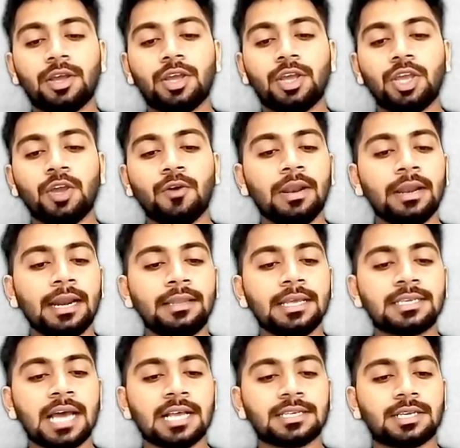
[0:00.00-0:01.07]
you will get
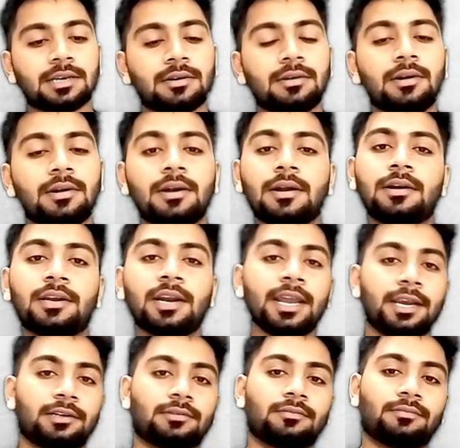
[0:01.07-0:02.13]
this answer. Try
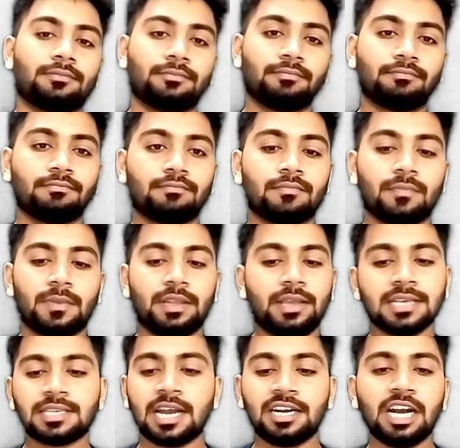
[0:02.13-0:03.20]
it.
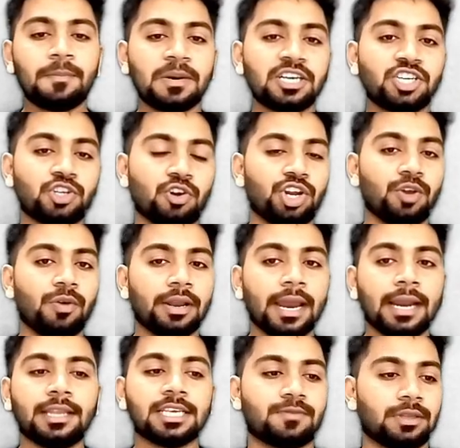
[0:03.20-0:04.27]
Yes, 100% sure you will
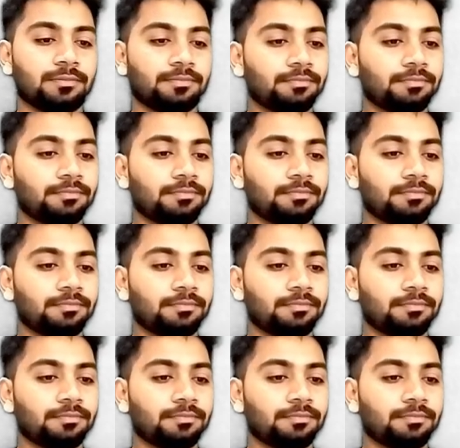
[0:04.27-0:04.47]
get this one.